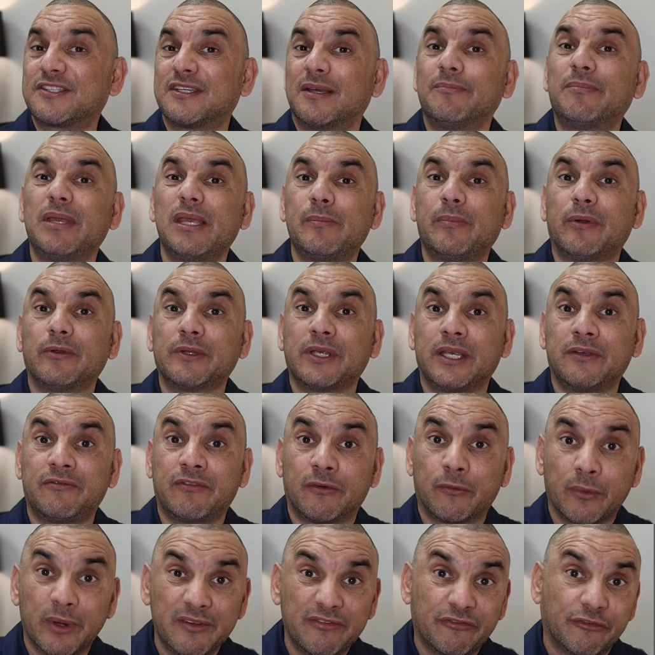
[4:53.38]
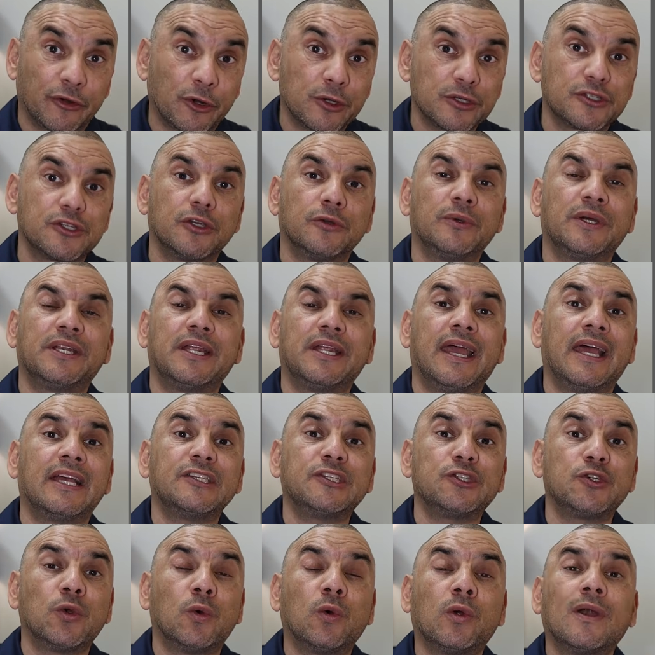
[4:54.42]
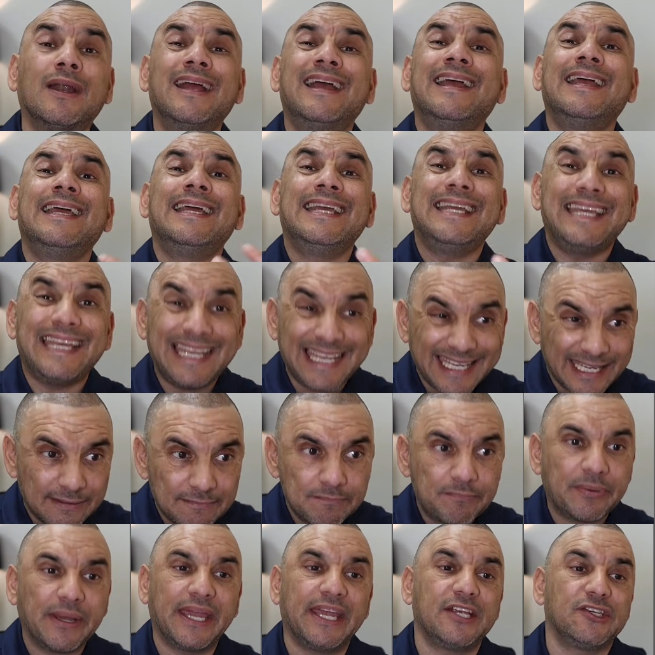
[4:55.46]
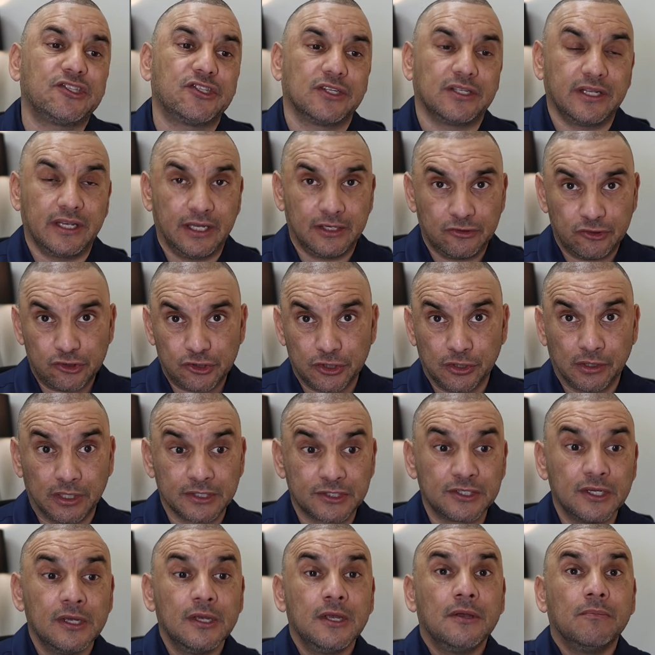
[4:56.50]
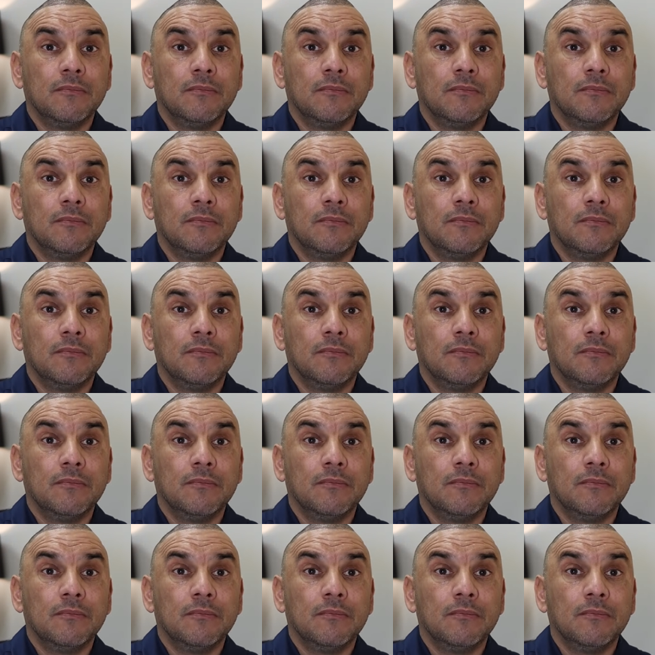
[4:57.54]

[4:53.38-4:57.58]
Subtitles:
Some people even refer to it as your inpatient insurance.